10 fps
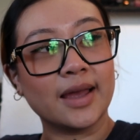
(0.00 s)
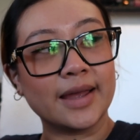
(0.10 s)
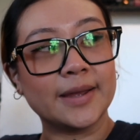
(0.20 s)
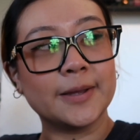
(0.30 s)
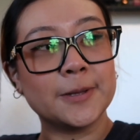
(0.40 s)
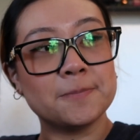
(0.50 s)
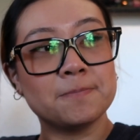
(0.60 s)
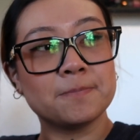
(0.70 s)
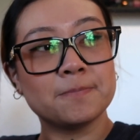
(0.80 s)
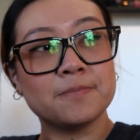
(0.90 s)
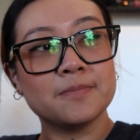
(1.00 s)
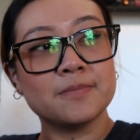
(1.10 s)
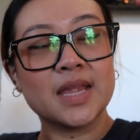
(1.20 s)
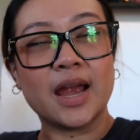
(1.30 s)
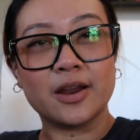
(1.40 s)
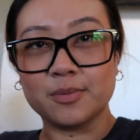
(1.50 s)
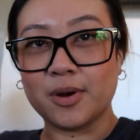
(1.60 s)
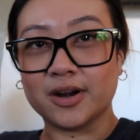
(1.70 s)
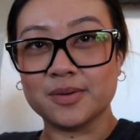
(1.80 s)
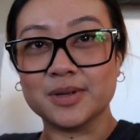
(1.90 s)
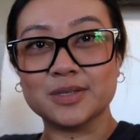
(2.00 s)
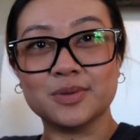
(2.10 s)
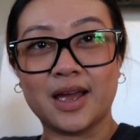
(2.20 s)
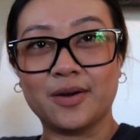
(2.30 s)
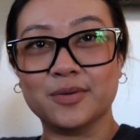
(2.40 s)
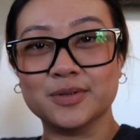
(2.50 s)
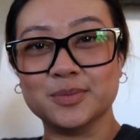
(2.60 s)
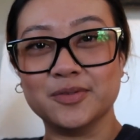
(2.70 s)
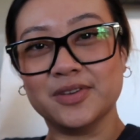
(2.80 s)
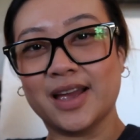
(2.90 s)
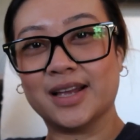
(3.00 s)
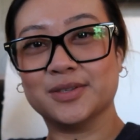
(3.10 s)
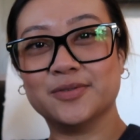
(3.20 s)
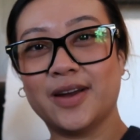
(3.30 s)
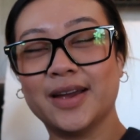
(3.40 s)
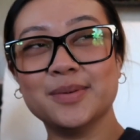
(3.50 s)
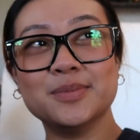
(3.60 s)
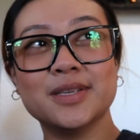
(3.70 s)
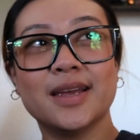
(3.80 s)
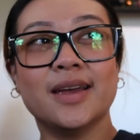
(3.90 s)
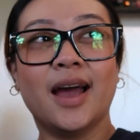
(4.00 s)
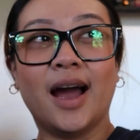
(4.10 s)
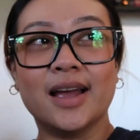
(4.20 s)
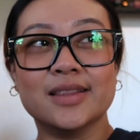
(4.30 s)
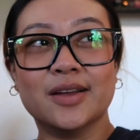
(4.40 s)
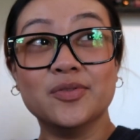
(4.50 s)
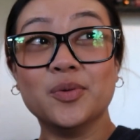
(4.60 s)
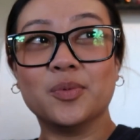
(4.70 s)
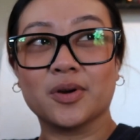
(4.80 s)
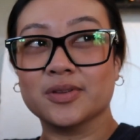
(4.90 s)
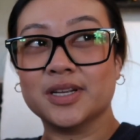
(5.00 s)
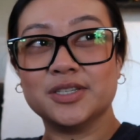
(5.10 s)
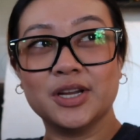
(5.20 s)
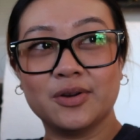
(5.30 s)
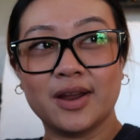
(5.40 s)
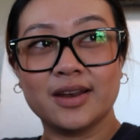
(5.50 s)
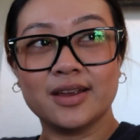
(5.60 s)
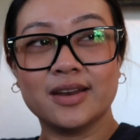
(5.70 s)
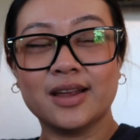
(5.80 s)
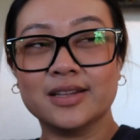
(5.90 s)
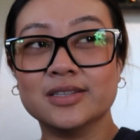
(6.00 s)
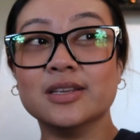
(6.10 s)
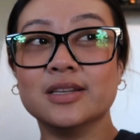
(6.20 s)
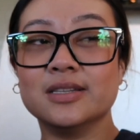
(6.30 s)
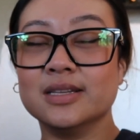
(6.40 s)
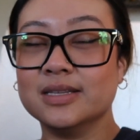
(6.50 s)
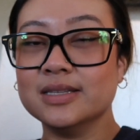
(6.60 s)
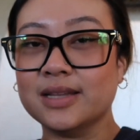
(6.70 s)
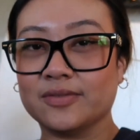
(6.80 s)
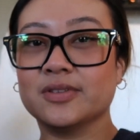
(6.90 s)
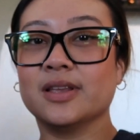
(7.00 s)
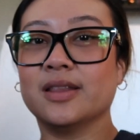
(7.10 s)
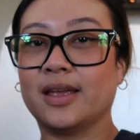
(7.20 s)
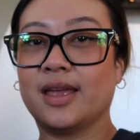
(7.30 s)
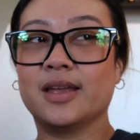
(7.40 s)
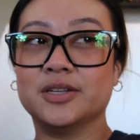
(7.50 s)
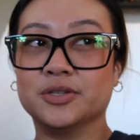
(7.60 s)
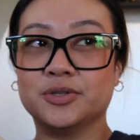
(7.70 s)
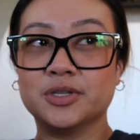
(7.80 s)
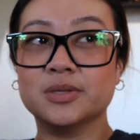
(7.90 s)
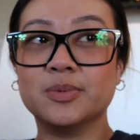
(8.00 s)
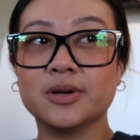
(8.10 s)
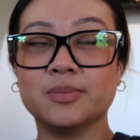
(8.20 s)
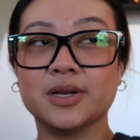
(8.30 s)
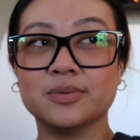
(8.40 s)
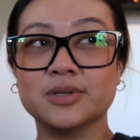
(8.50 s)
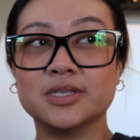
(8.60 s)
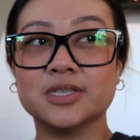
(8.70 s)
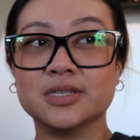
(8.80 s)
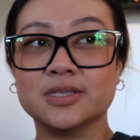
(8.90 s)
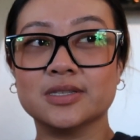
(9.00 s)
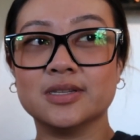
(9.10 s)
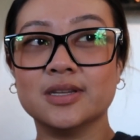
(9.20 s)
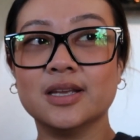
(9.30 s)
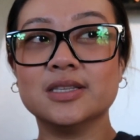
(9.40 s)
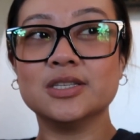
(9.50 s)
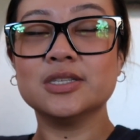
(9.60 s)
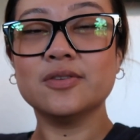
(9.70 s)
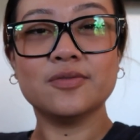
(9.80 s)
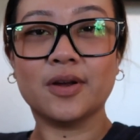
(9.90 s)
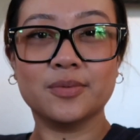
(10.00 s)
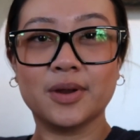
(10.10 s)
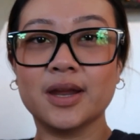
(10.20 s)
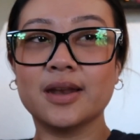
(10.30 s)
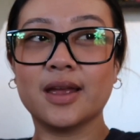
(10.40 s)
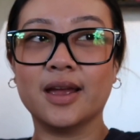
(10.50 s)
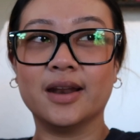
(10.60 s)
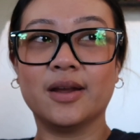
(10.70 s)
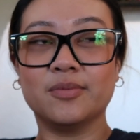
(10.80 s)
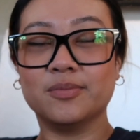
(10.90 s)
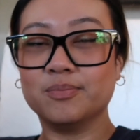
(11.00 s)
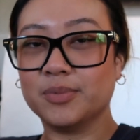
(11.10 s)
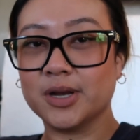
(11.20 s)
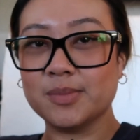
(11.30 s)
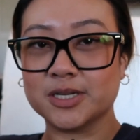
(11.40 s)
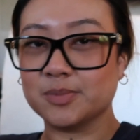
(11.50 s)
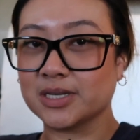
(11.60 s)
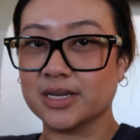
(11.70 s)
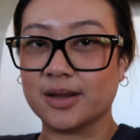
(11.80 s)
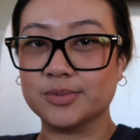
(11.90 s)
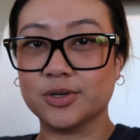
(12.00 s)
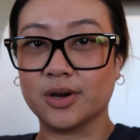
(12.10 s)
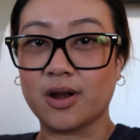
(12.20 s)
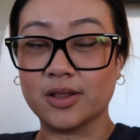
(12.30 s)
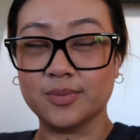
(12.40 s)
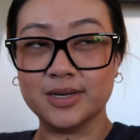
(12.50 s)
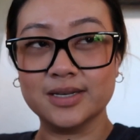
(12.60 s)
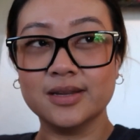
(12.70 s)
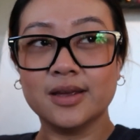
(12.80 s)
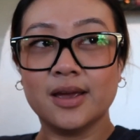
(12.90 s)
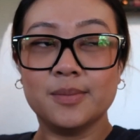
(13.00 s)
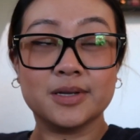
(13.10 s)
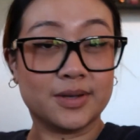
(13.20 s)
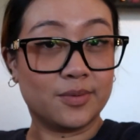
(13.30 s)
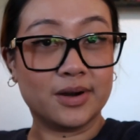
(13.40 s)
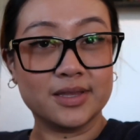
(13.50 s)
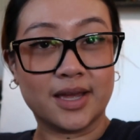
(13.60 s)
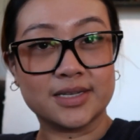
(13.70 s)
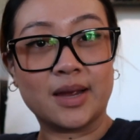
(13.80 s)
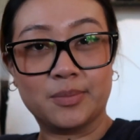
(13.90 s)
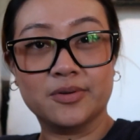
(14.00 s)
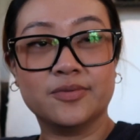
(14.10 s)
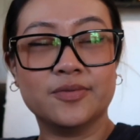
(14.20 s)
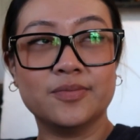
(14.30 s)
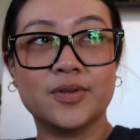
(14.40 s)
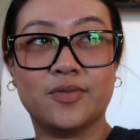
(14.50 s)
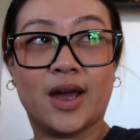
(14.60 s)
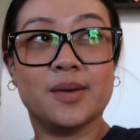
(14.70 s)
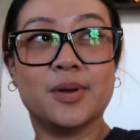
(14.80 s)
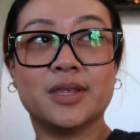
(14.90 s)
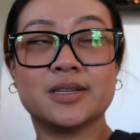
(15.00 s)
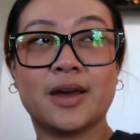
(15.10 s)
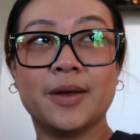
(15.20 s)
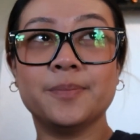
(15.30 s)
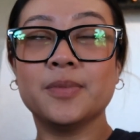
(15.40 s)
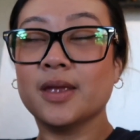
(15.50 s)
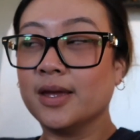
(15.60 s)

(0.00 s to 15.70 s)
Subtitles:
like Harry Potter mixed with Howl's Moving Castle vibes. I love the world that she created. This is definitely like a children's book, but it's just a fun read, and I pretty much picked it up during Halloween because I wanted that type of vibe at the time.